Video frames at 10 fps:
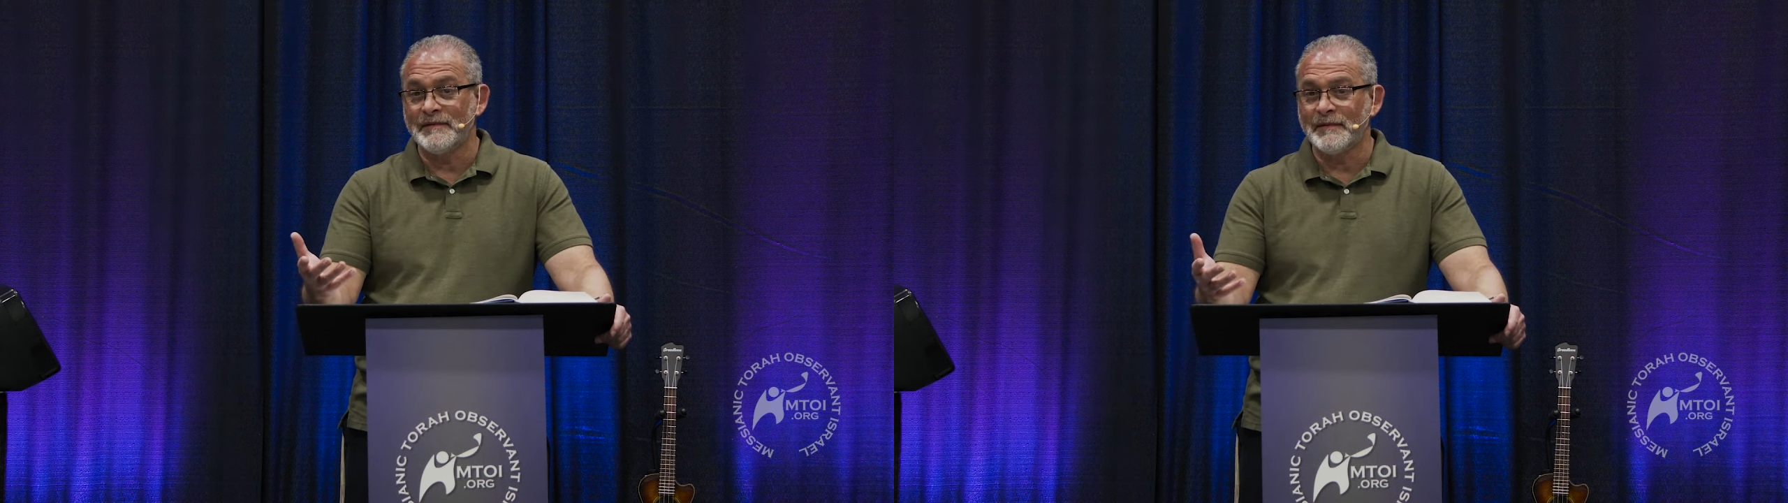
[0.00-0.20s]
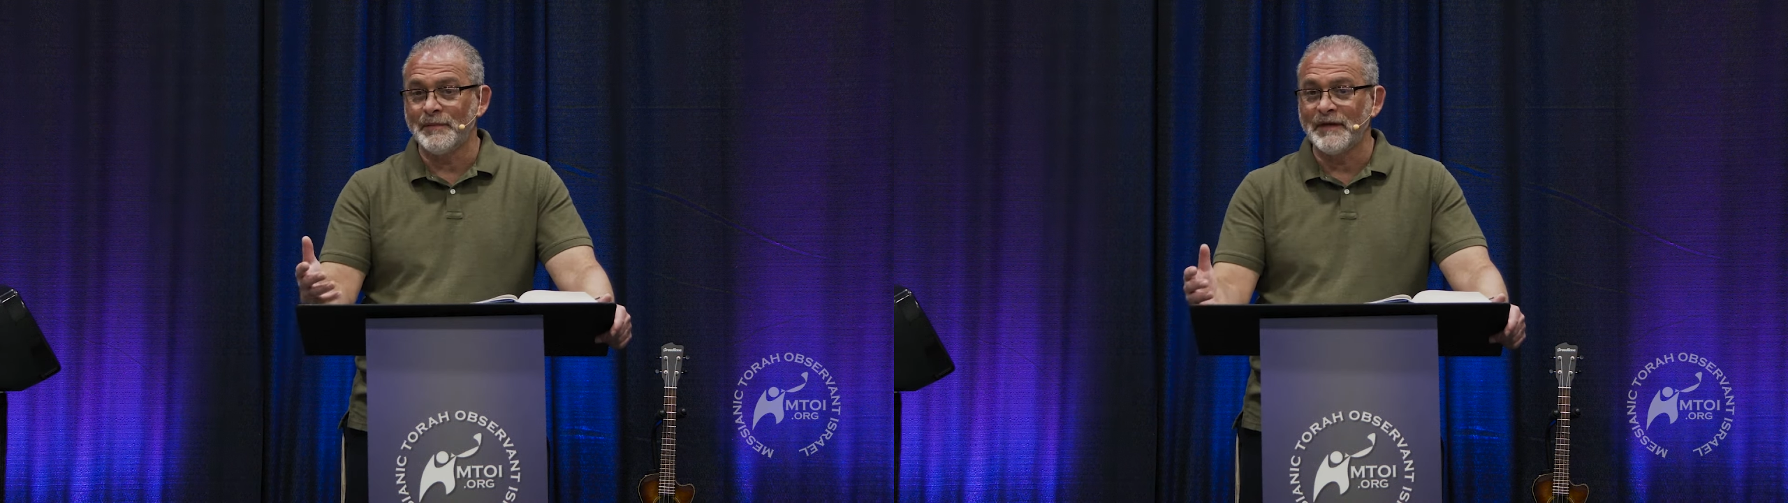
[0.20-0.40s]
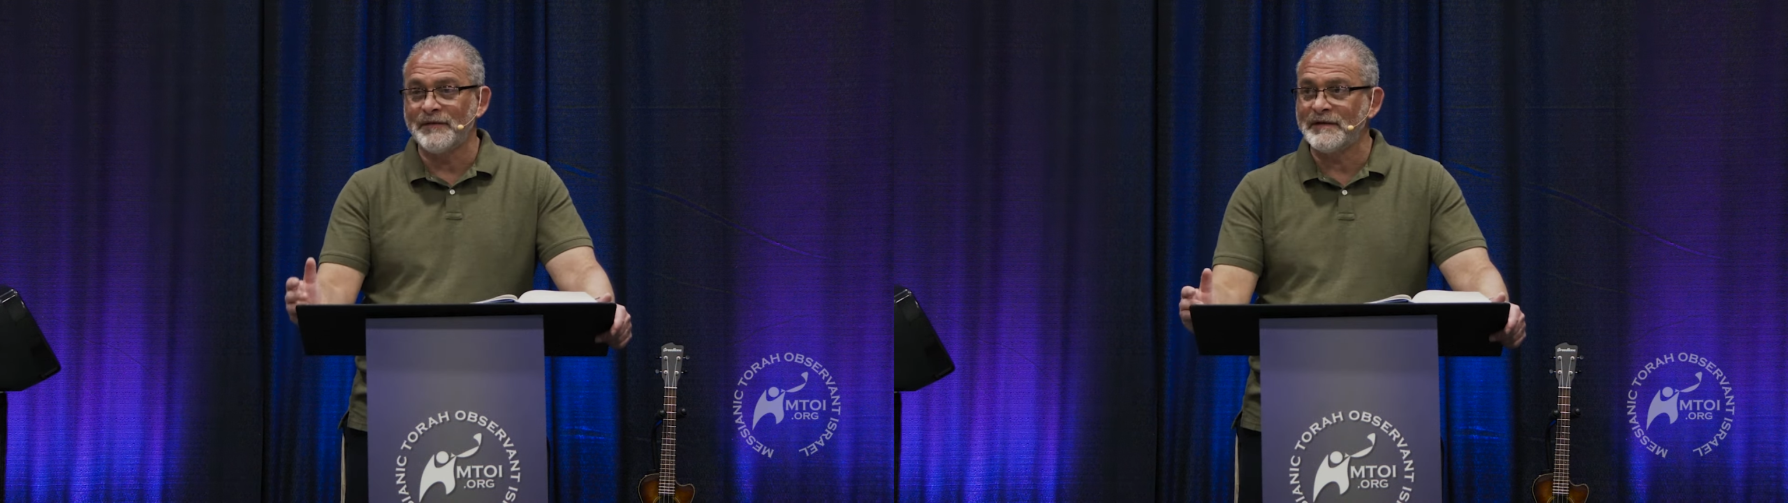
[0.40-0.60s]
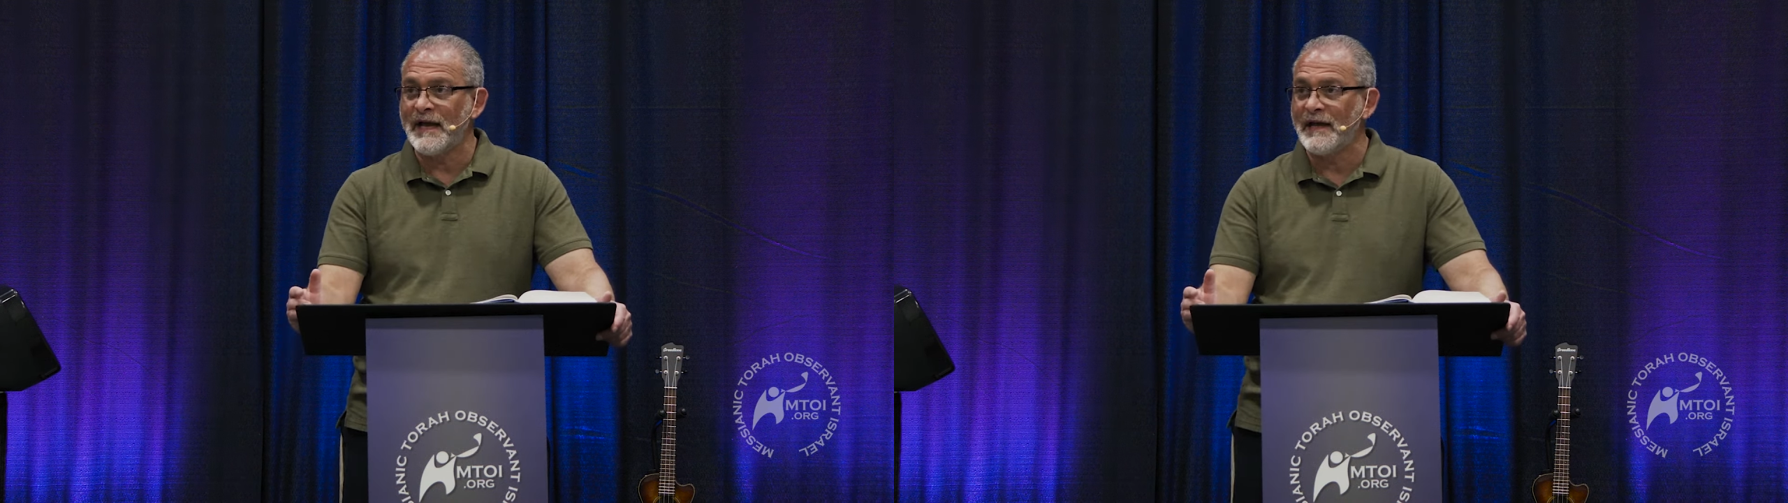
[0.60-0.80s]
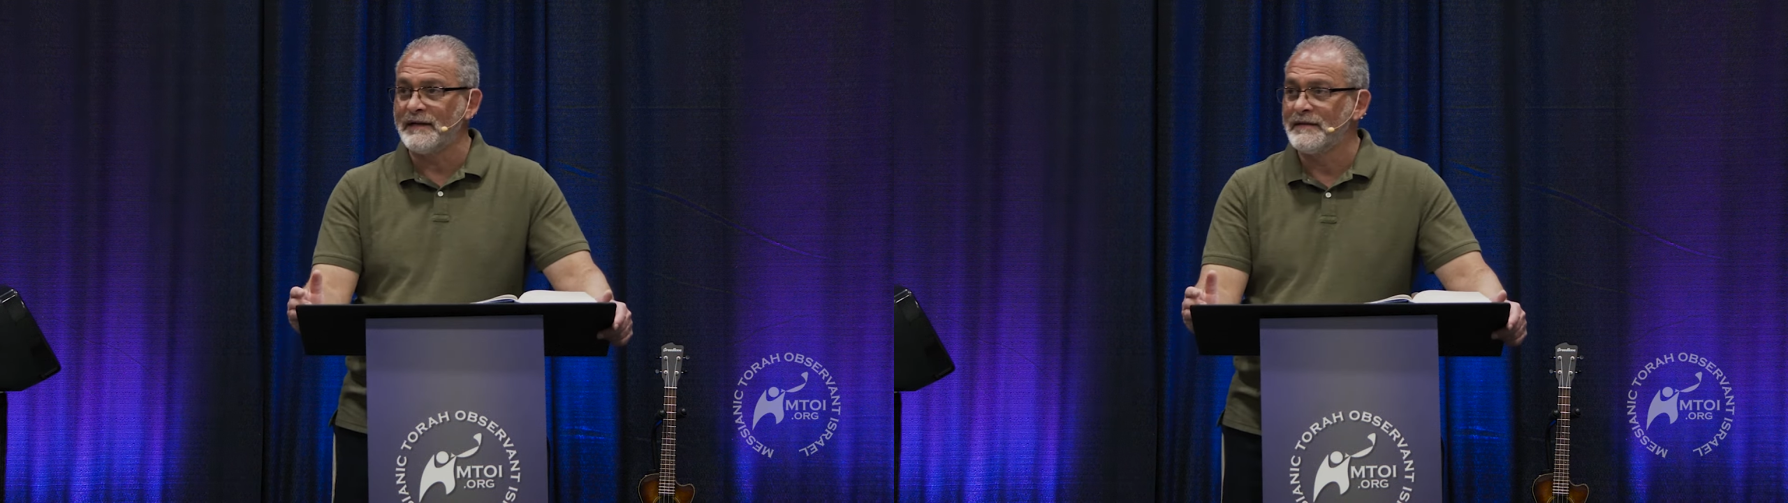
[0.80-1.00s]
the belief is
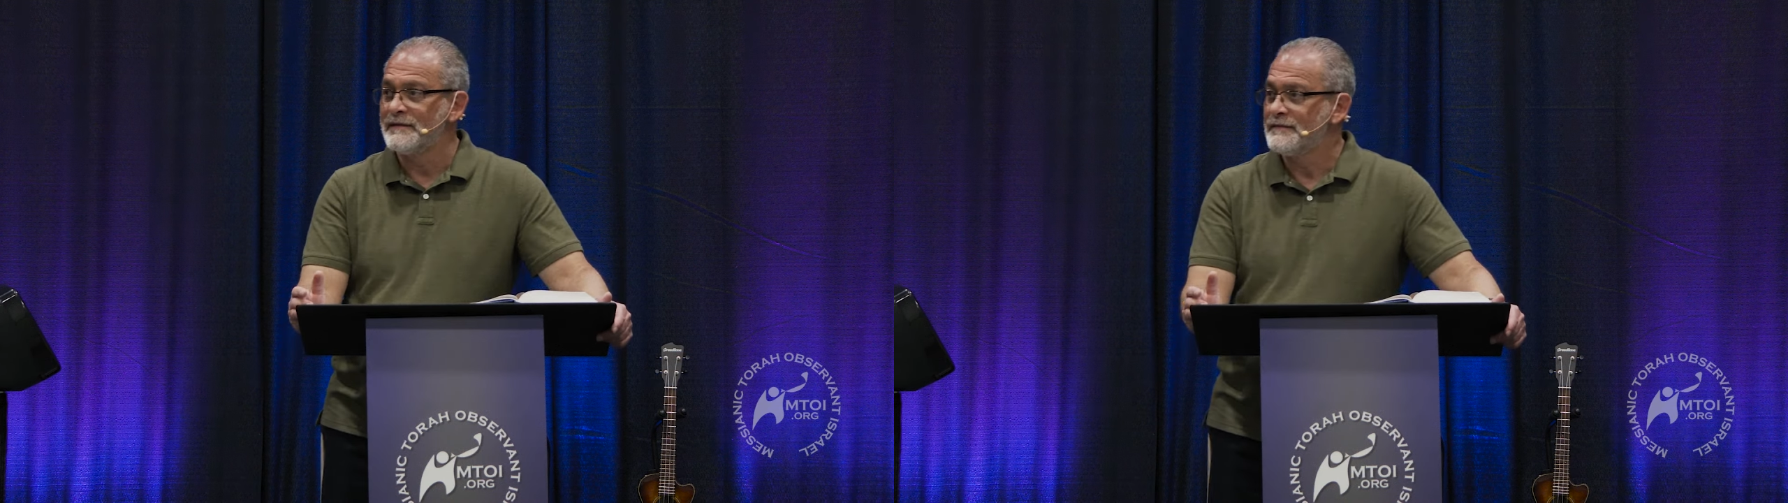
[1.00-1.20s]
dead.